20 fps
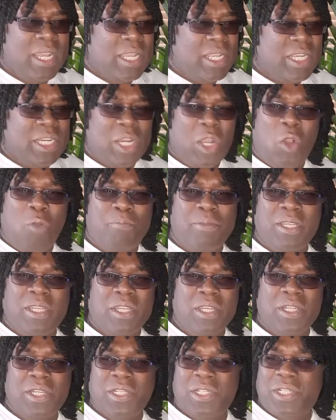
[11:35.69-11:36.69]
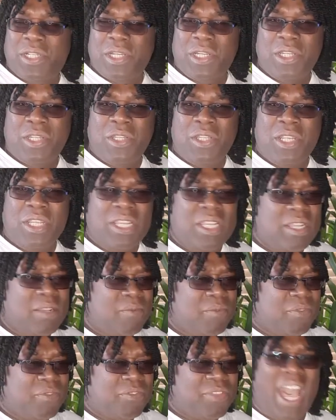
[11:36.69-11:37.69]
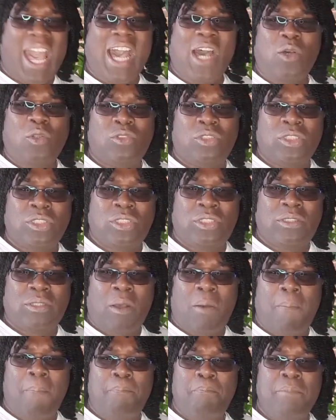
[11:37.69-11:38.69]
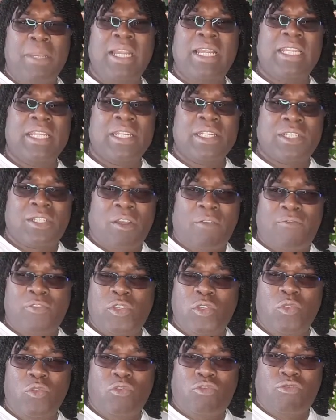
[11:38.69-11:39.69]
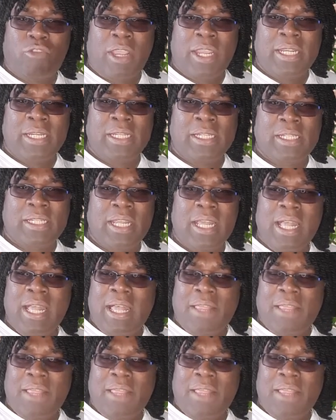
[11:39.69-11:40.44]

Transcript: you know, because the thousands of millions of Ukrainians